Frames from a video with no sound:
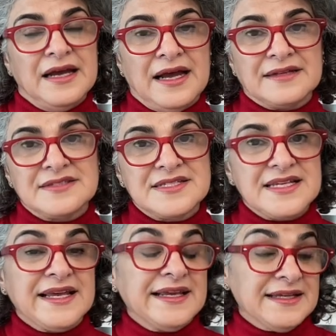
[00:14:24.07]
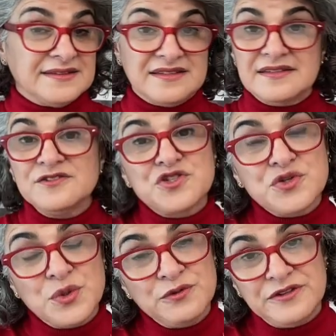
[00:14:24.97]
and say it didn't
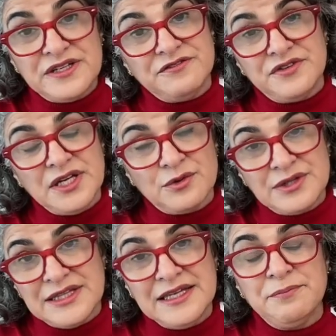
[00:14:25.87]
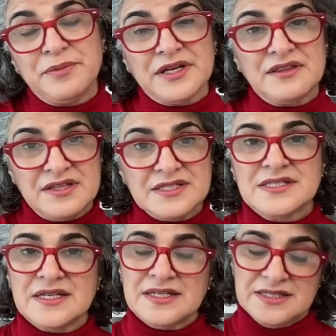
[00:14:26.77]
show very frequently, but this
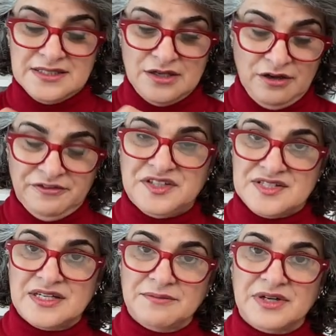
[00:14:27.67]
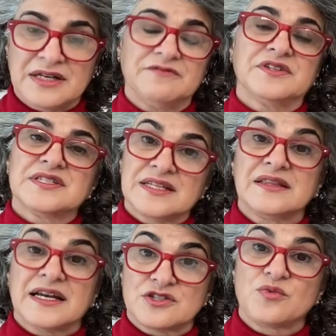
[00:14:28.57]
is of extreme relevance and
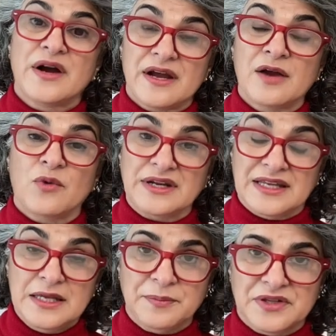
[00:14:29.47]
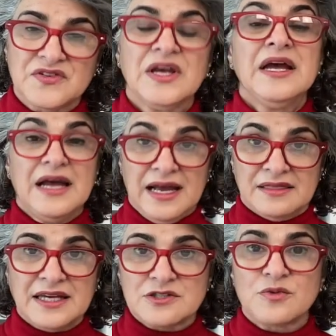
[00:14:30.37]
that's why I want to keep it and
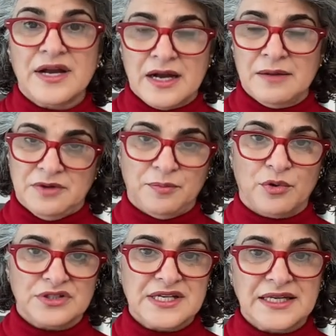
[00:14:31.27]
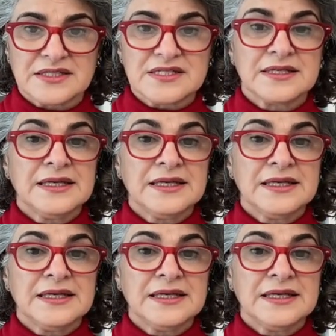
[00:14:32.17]
that's why I'm reporting it.